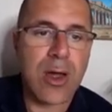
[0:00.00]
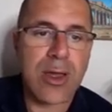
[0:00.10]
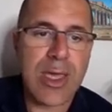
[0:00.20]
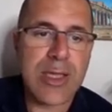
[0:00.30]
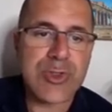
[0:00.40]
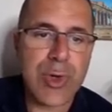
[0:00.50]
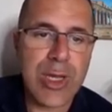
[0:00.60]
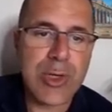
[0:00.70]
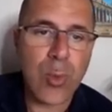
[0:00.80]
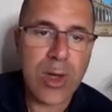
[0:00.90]
cancer.
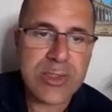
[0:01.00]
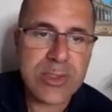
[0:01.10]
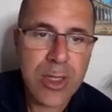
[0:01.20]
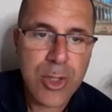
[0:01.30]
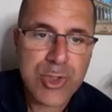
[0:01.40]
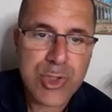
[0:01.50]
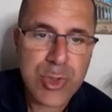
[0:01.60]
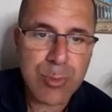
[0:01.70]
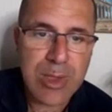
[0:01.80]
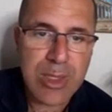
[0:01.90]
It was
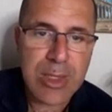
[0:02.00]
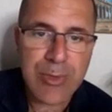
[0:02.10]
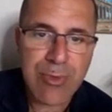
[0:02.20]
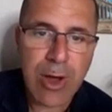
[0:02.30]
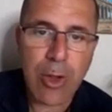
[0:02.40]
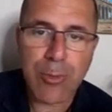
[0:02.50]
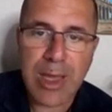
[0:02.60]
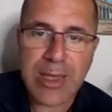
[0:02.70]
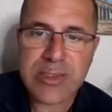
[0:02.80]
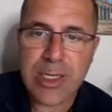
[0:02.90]
to be followed
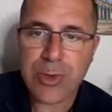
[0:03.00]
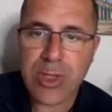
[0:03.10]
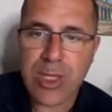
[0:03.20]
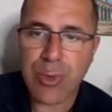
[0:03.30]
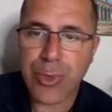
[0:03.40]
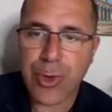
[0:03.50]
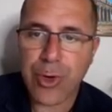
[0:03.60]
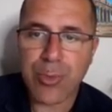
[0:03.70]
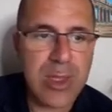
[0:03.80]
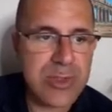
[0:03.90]
by standard
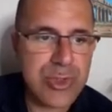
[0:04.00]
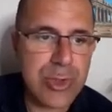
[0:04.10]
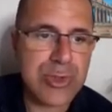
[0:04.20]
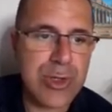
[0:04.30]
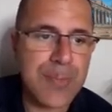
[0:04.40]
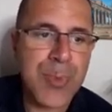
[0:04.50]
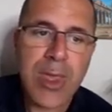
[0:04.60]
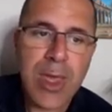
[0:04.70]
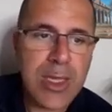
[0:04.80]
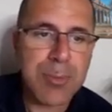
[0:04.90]
chemotherapy and surgery.
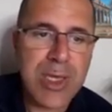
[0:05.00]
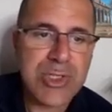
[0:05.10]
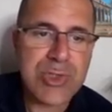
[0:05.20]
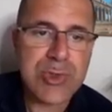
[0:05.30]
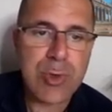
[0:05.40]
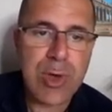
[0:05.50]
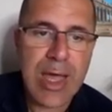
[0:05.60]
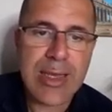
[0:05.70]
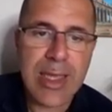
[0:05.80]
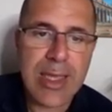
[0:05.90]
Any patients who
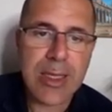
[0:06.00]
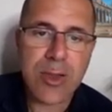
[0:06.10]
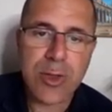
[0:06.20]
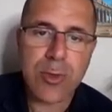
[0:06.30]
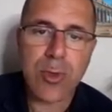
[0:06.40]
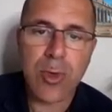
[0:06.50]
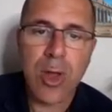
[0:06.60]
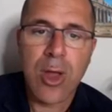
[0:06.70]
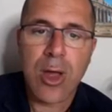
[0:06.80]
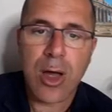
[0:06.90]
had a clinical
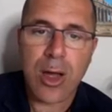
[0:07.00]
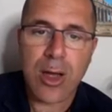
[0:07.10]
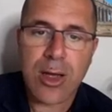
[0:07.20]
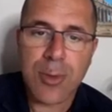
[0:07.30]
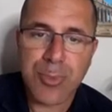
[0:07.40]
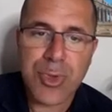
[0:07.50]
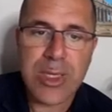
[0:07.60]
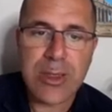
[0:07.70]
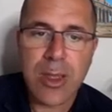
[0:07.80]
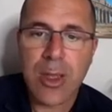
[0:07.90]

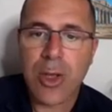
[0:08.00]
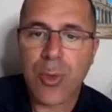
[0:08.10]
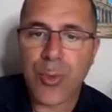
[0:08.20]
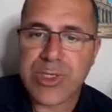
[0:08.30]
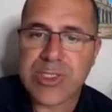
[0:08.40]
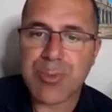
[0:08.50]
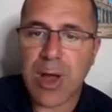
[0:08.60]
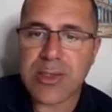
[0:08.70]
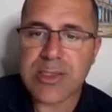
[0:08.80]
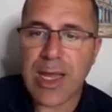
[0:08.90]
complete
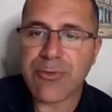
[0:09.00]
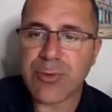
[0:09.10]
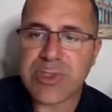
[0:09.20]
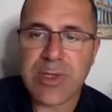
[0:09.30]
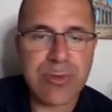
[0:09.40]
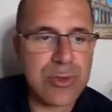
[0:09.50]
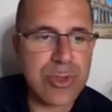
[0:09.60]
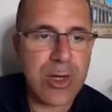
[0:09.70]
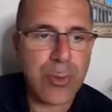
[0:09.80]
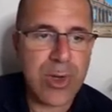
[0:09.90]
response after receiving the
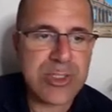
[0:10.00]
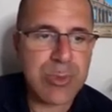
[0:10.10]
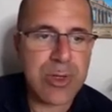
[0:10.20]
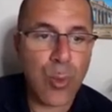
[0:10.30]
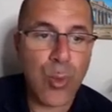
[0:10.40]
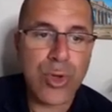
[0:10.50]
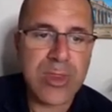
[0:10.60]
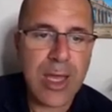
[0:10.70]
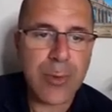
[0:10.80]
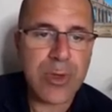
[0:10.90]
drug regimen would
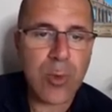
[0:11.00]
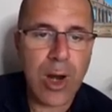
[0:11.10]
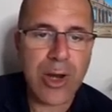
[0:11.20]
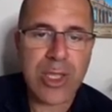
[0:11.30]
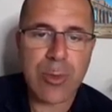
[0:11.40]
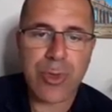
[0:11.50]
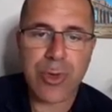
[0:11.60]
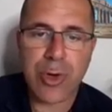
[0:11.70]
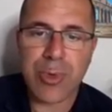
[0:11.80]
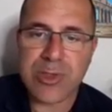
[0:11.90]
not require chemotherapy